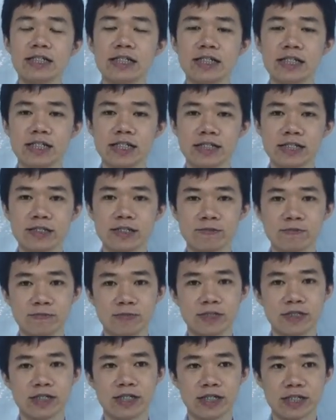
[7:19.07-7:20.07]
it
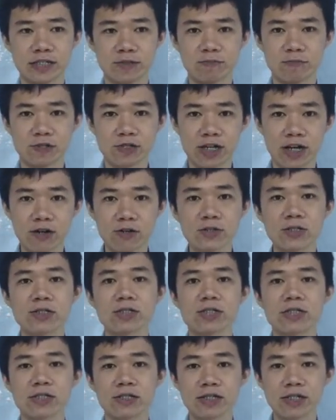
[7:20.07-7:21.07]
is
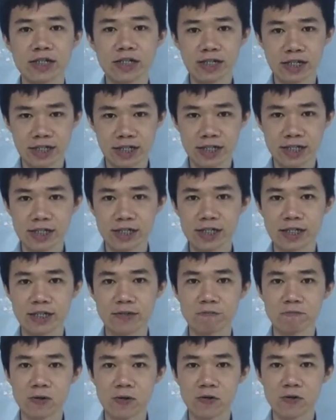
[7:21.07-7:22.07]
pronounced clearly
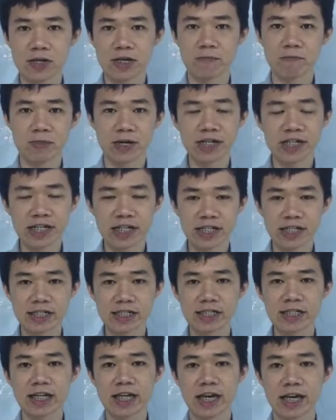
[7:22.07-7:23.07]
in both American
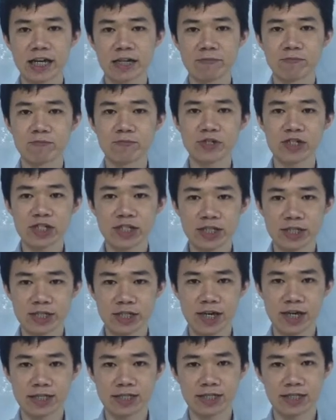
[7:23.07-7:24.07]
and British
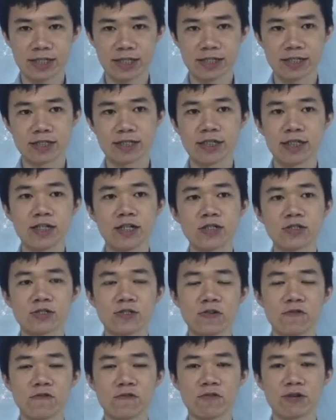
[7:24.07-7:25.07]
accent.
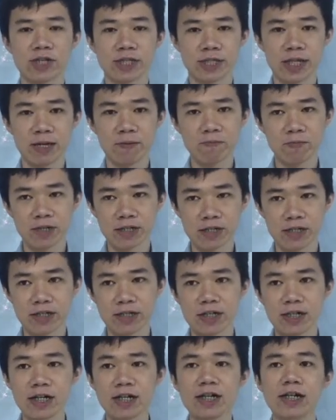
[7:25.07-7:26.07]
So for example,
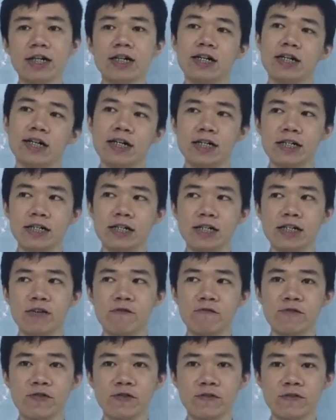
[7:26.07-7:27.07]

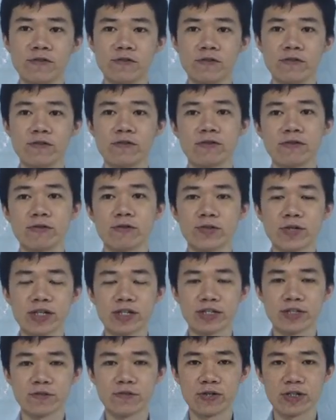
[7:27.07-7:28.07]
if you
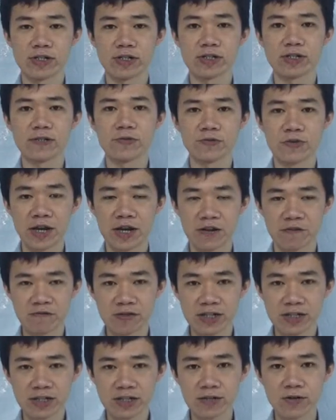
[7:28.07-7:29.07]
read the word
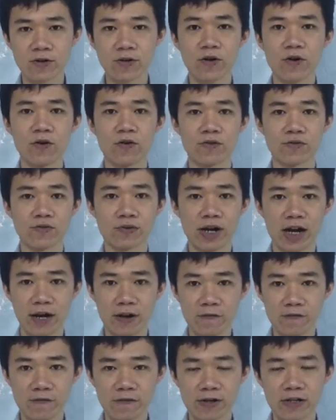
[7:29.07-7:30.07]
raven or
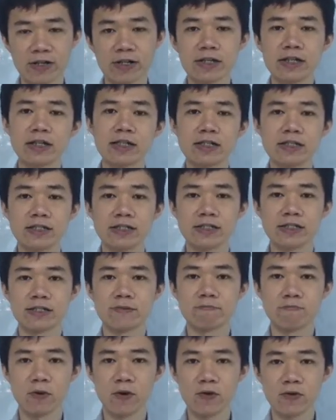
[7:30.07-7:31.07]
rough,
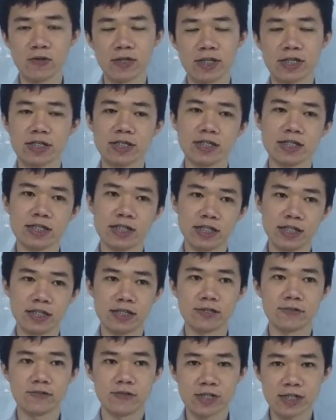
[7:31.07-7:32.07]
both
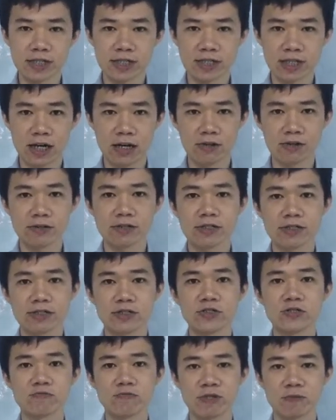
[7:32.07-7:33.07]
the R sound
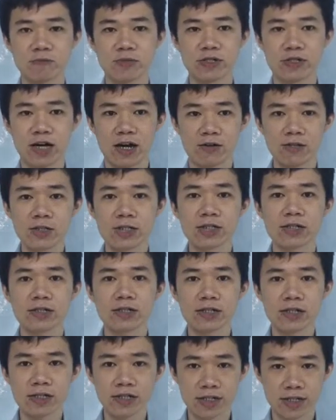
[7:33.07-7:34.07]
should be pronounced
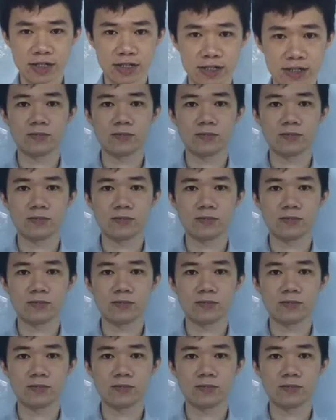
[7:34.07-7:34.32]
clearly.